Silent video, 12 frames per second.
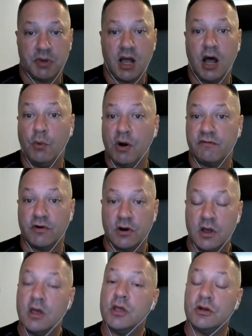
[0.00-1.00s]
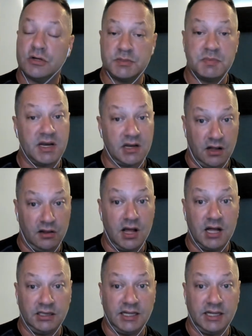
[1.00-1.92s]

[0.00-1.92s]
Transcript: However, you're spending a lot